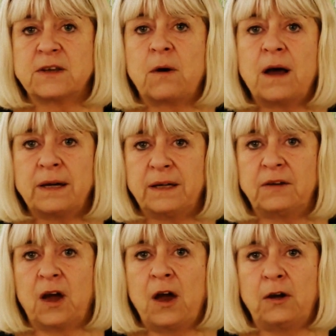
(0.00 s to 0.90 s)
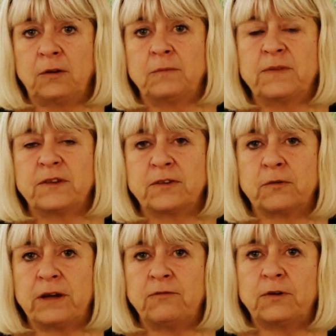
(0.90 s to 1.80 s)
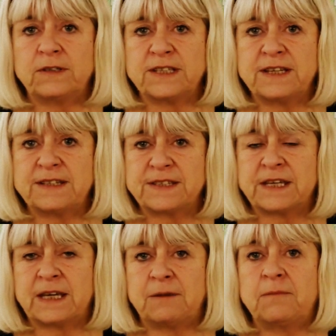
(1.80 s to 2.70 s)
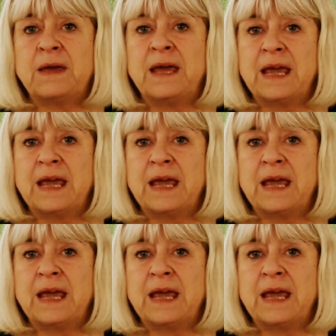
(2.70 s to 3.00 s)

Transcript: So I hope that the Green Volunteer Scheme